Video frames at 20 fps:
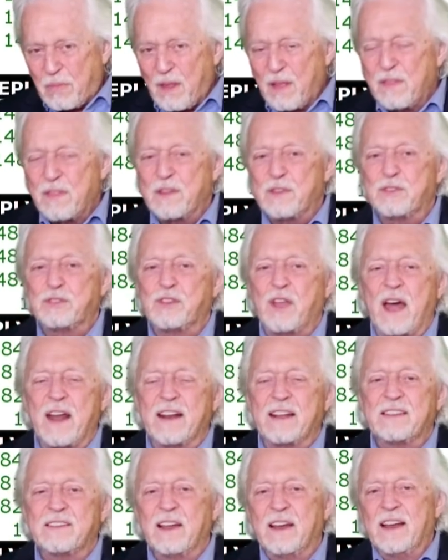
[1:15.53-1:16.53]
the
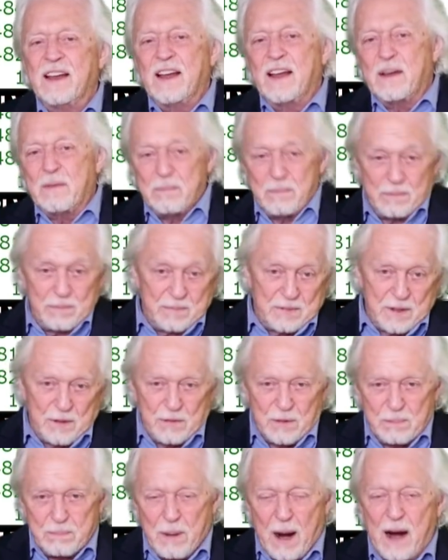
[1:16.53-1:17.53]
Senate,
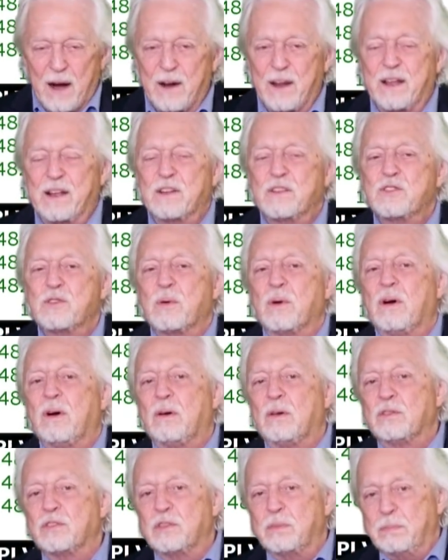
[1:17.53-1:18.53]
different party
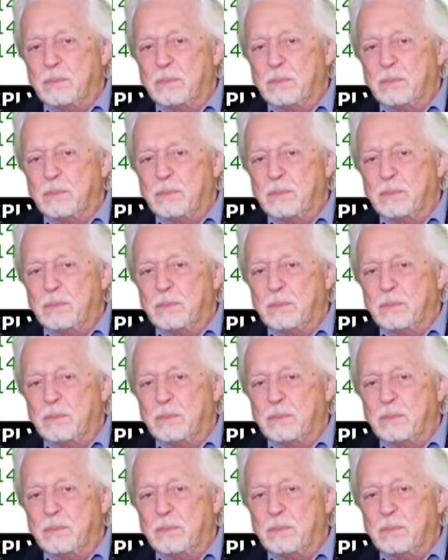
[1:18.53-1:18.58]
controls,